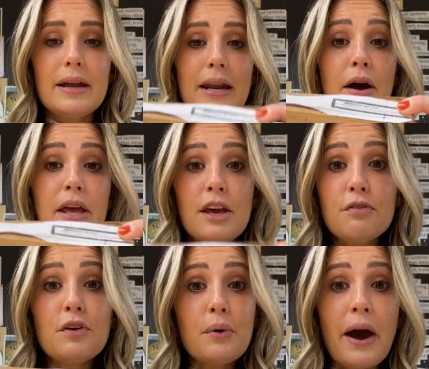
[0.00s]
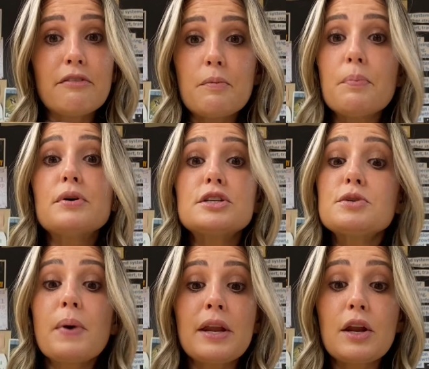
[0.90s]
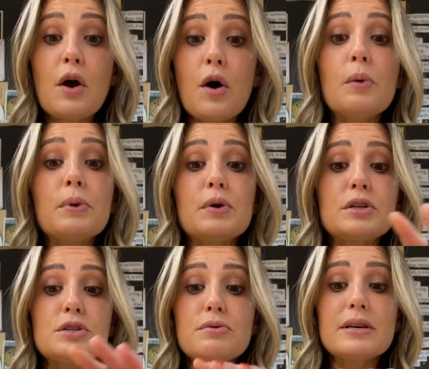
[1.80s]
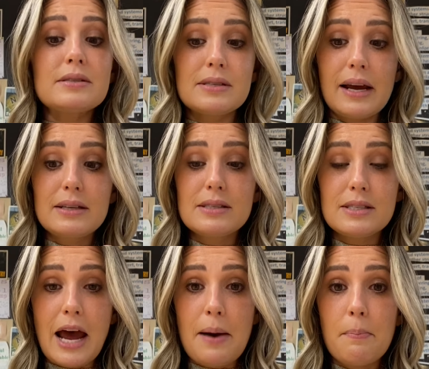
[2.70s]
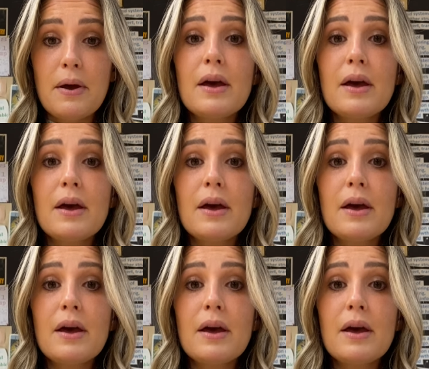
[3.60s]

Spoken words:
Now, if you have a push pin at home, you can do this next step.